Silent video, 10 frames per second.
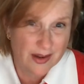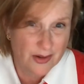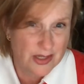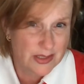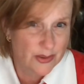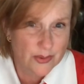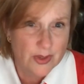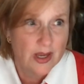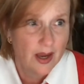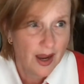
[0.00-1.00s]
And also,
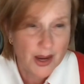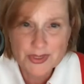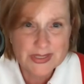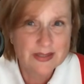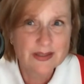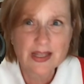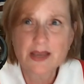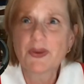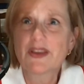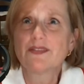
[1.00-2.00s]
I was in
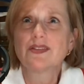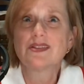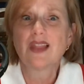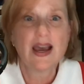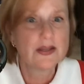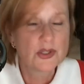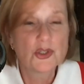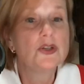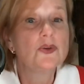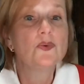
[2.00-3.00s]
like my last
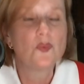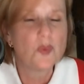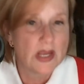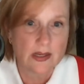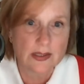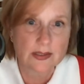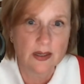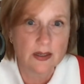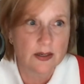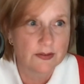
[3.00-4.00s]
2 weeks
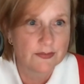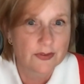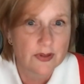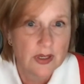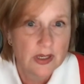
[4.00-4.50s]
of